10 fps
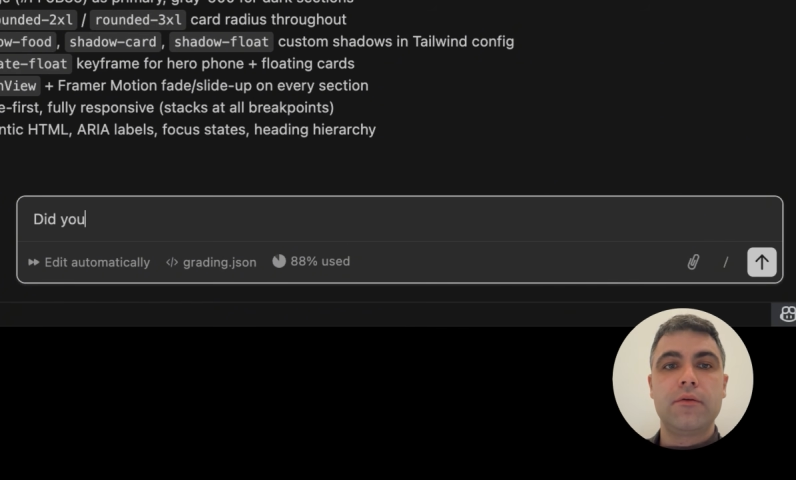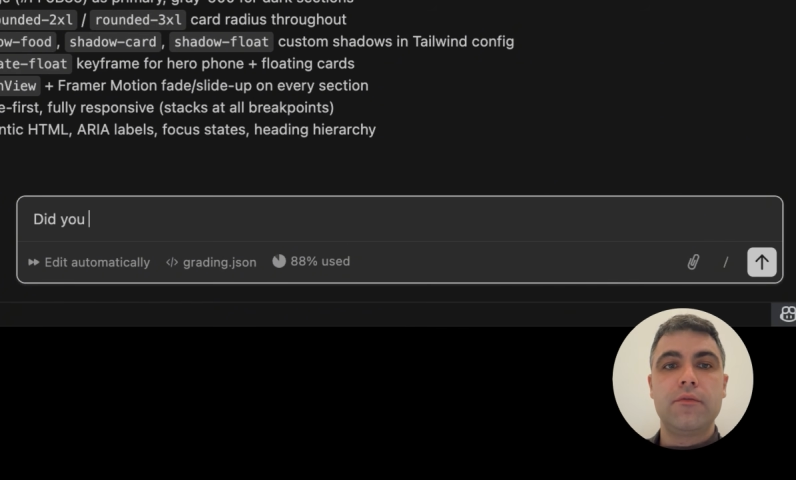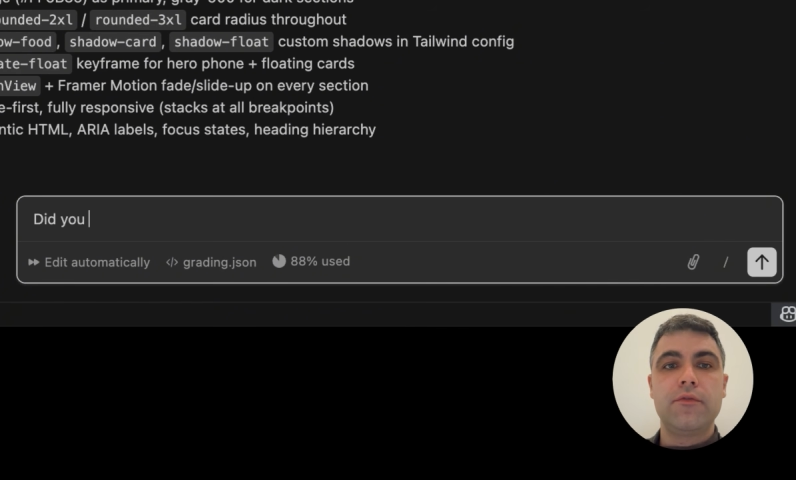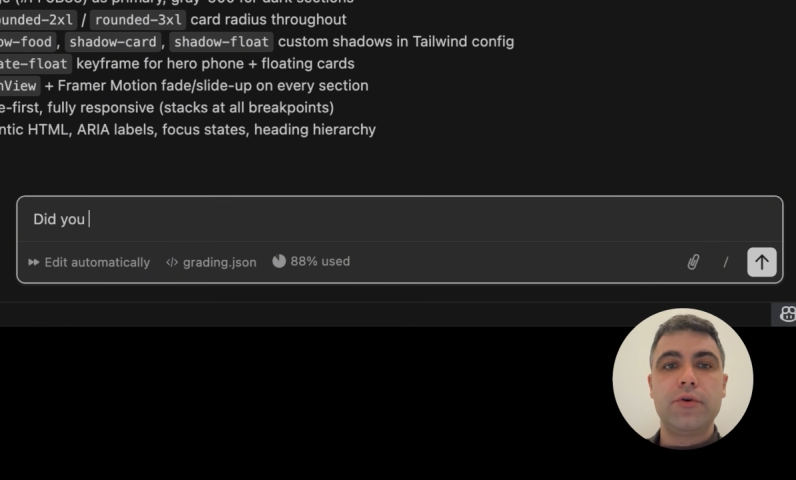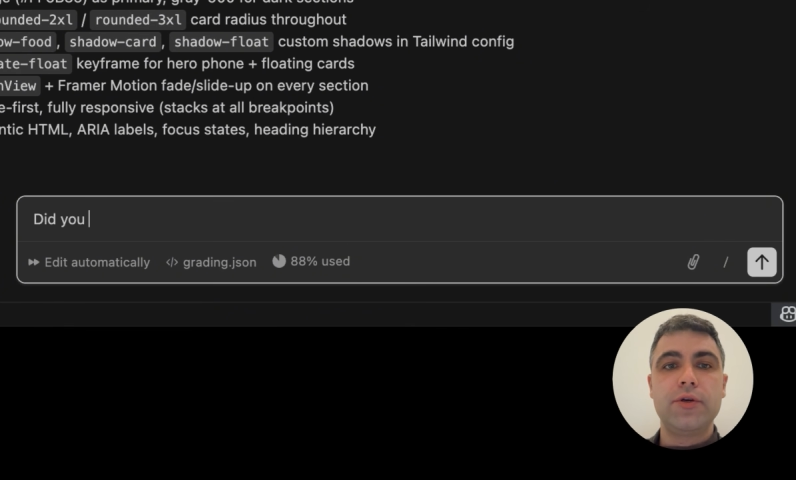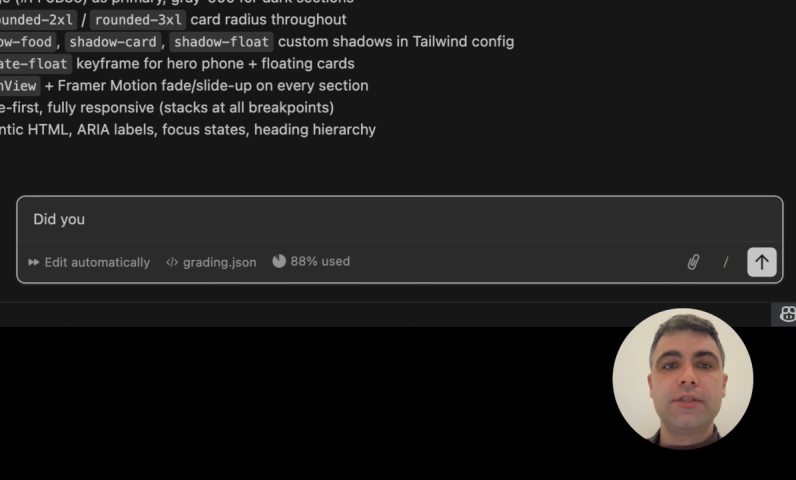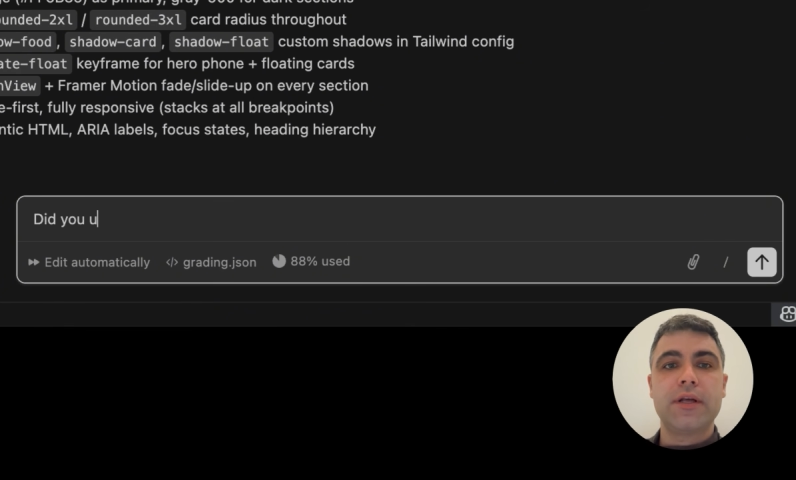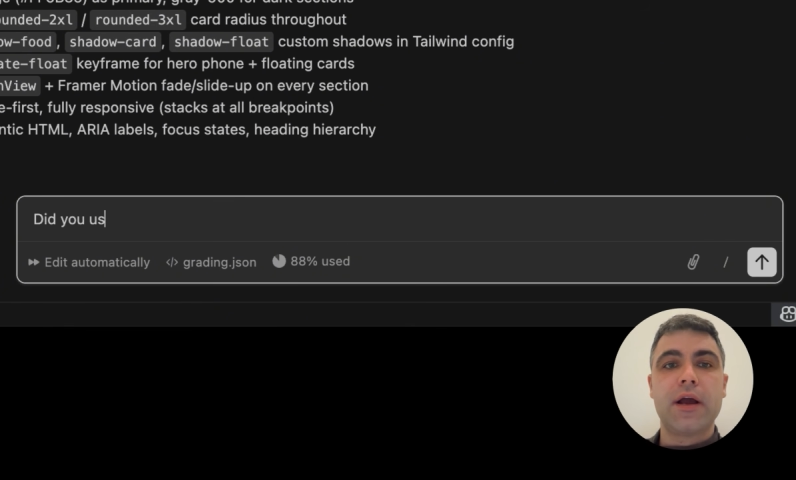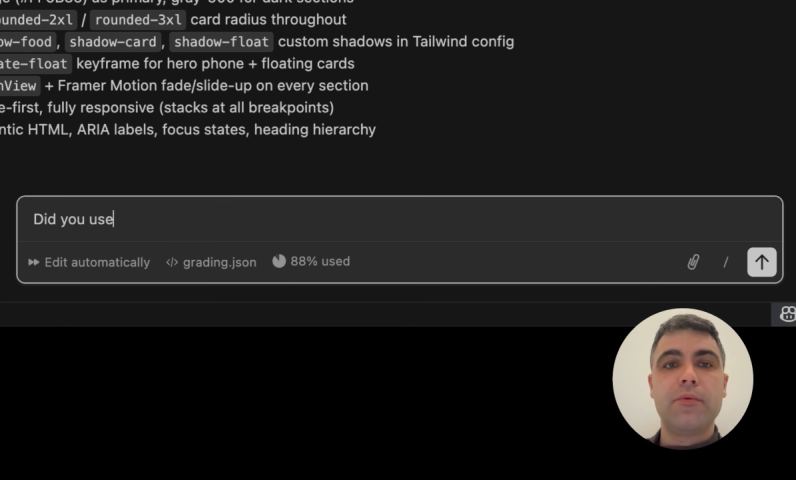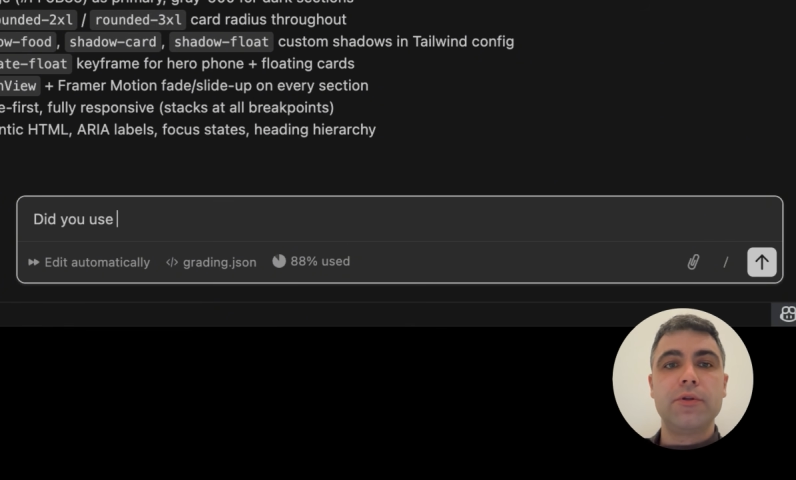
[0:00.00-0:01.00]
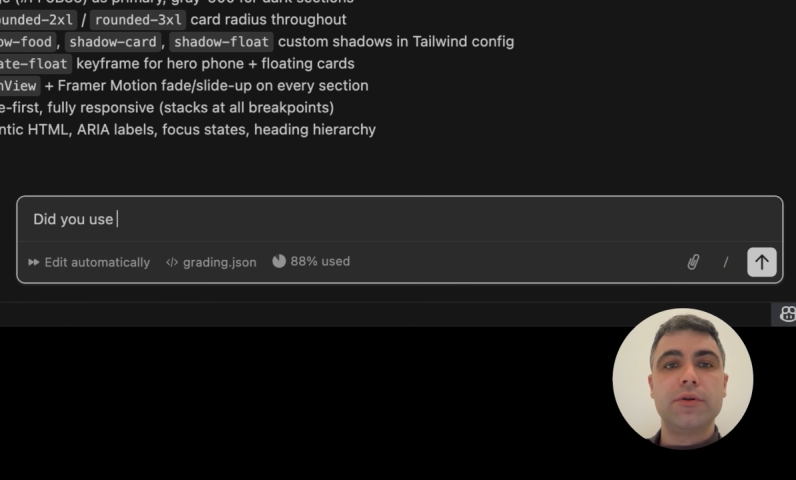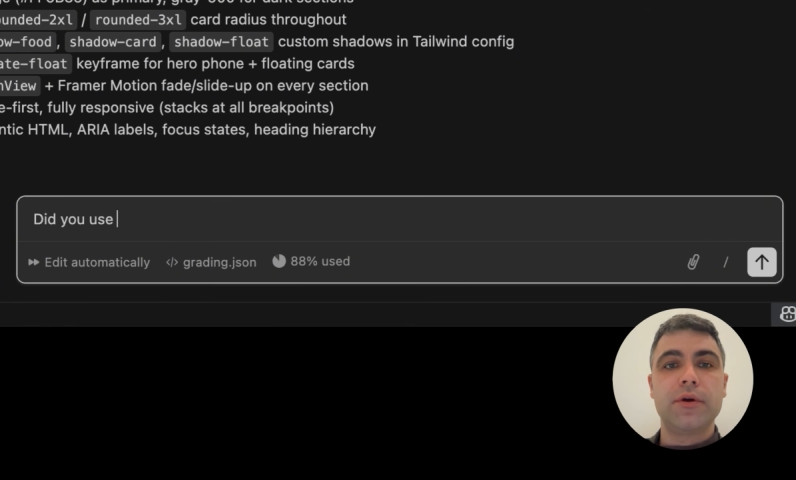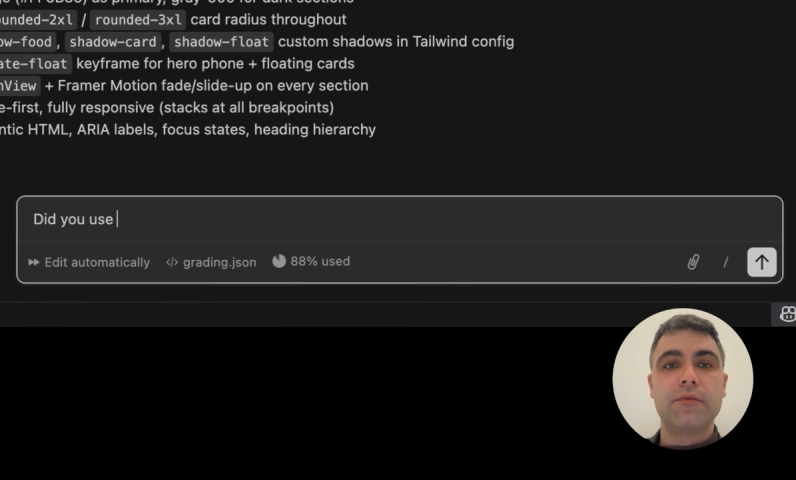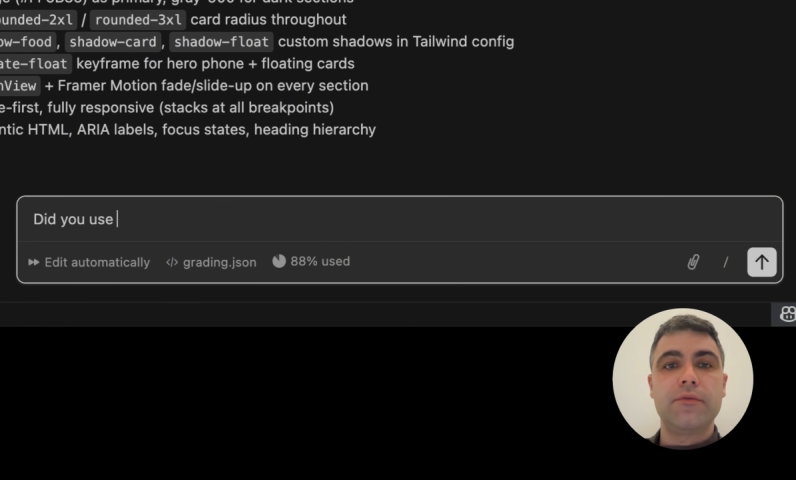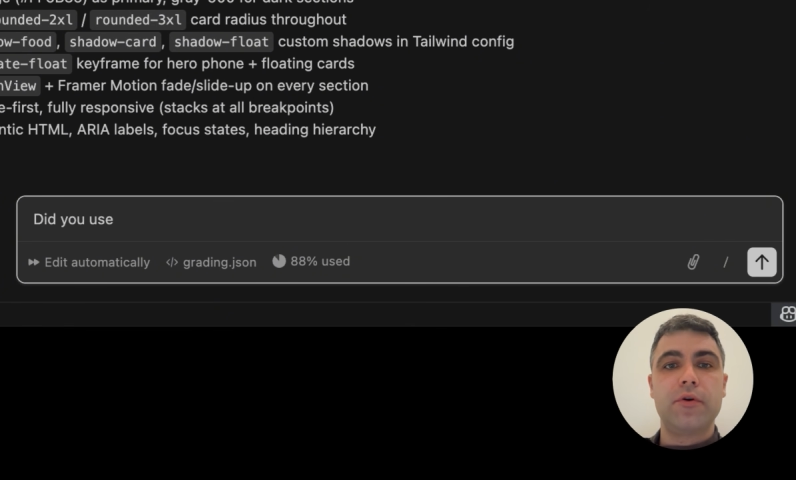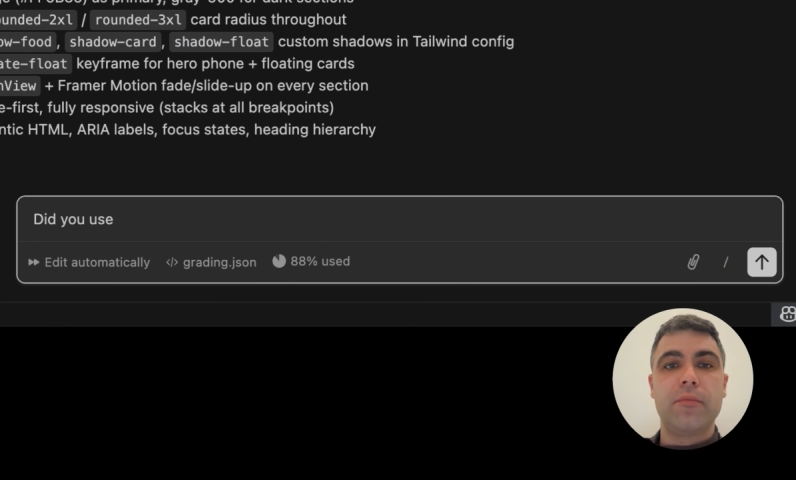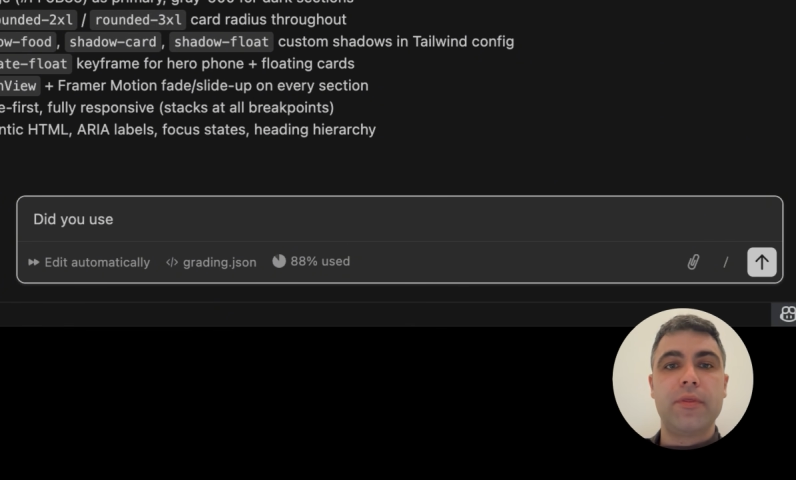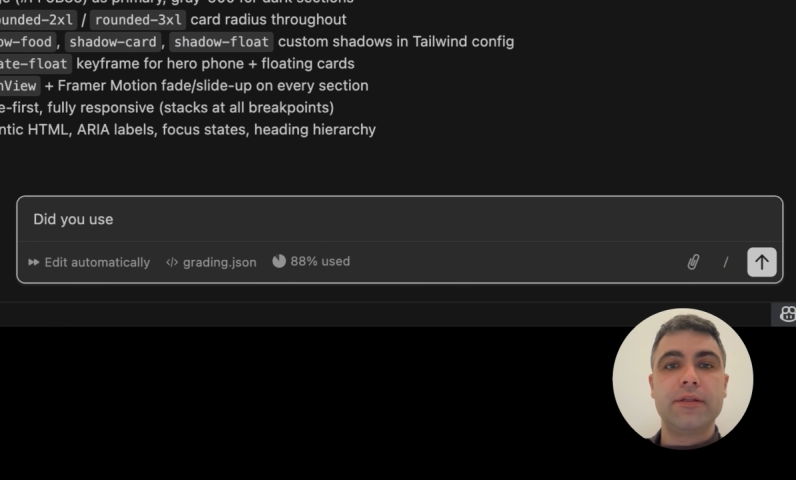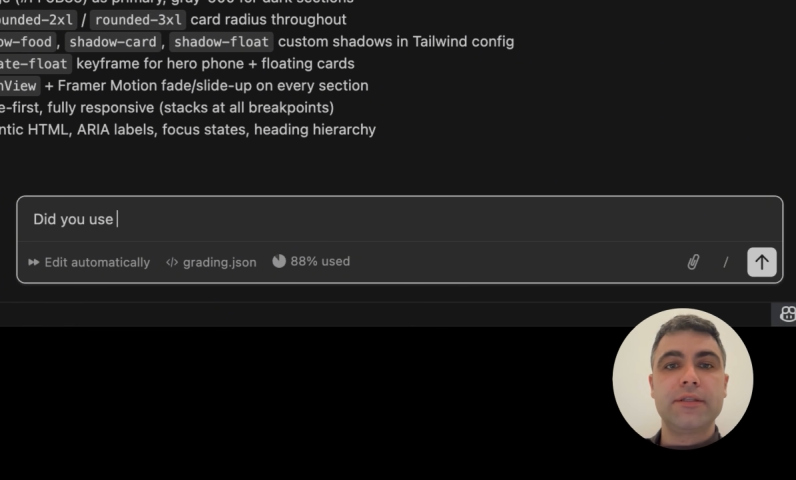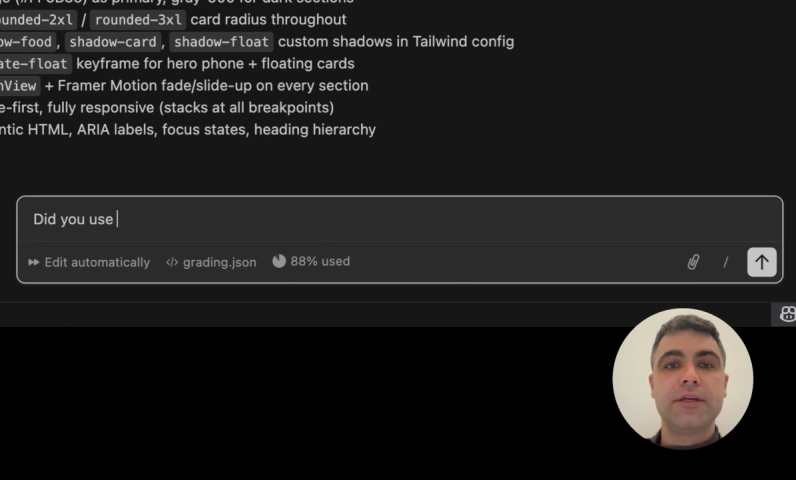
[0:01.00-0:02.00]
First, I want to confirm
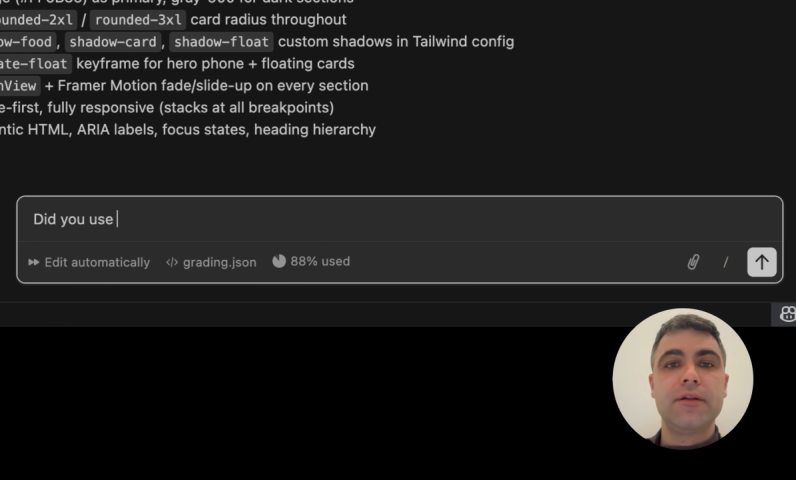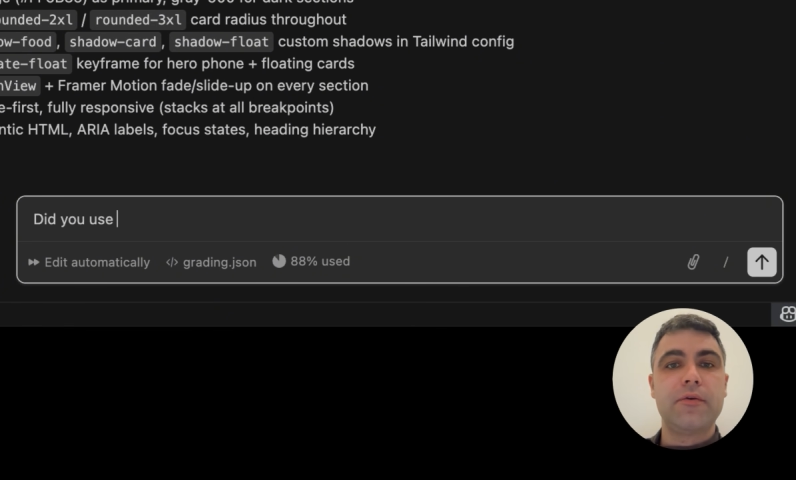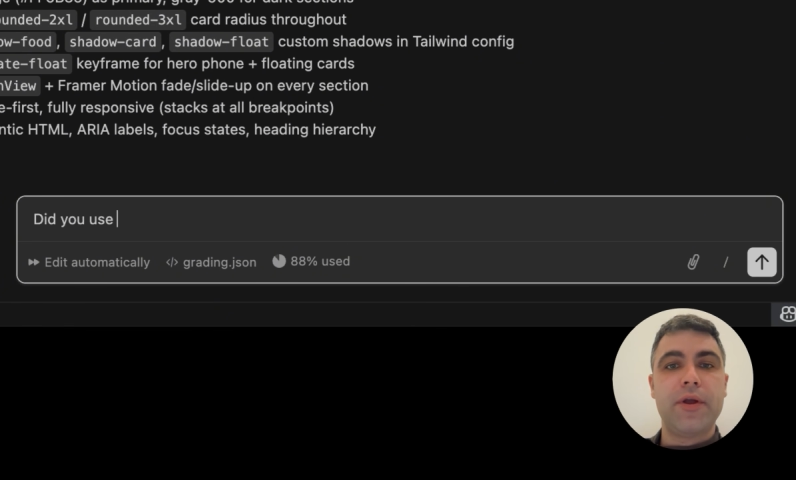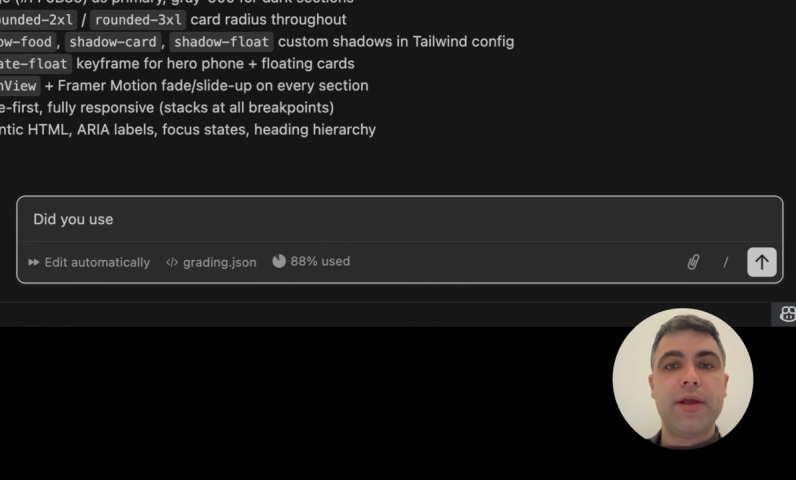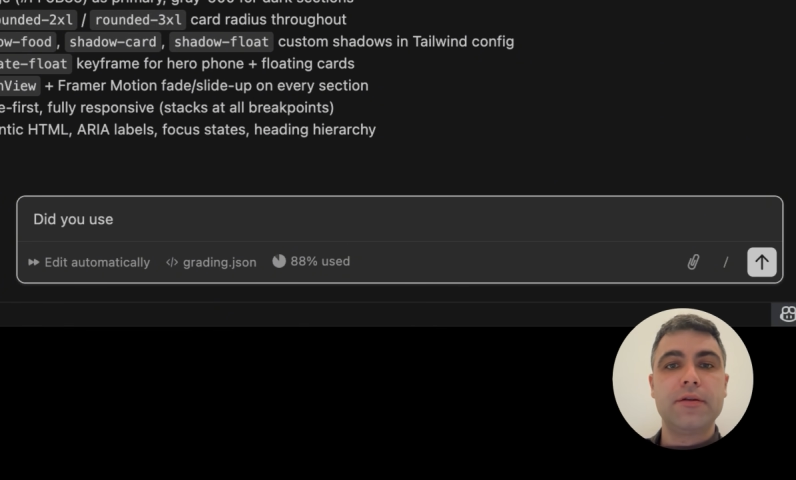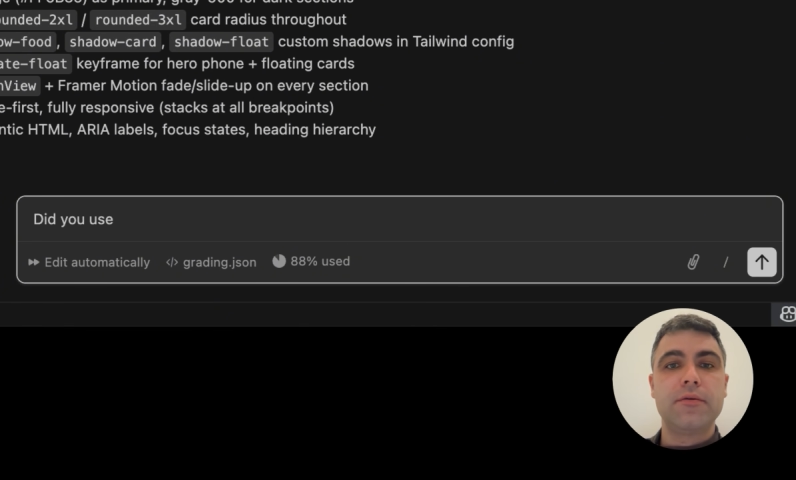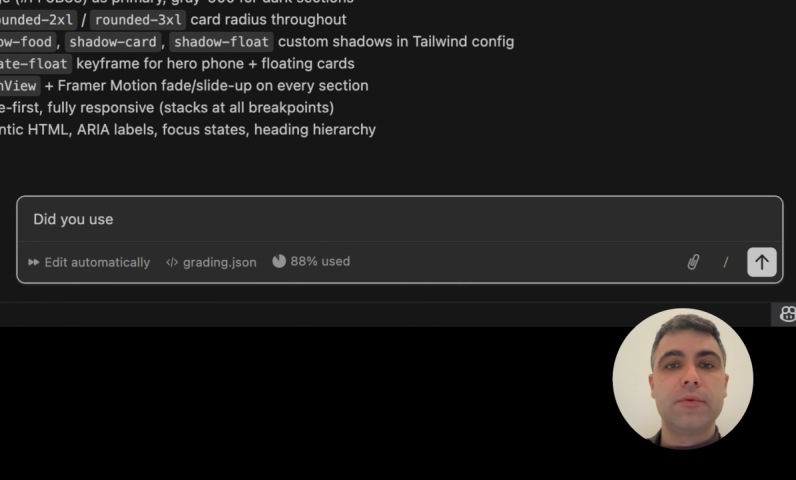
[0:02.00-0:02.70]
that Skill Creator